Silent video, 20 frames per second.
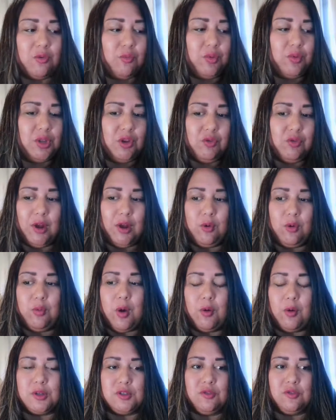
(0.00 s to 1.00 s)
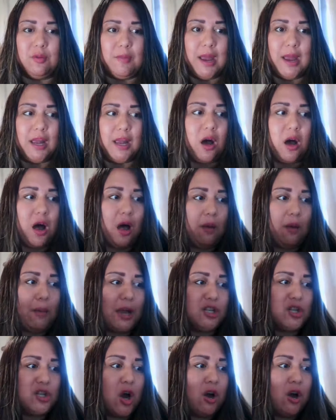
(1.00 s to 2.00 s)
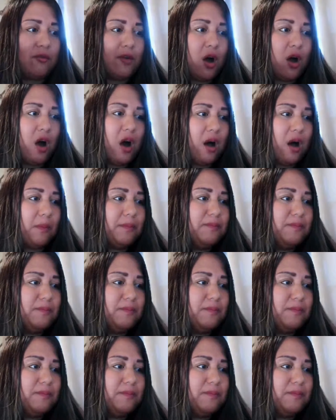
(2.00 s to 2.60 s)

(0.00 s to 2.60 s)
really great quote from my jar of calm,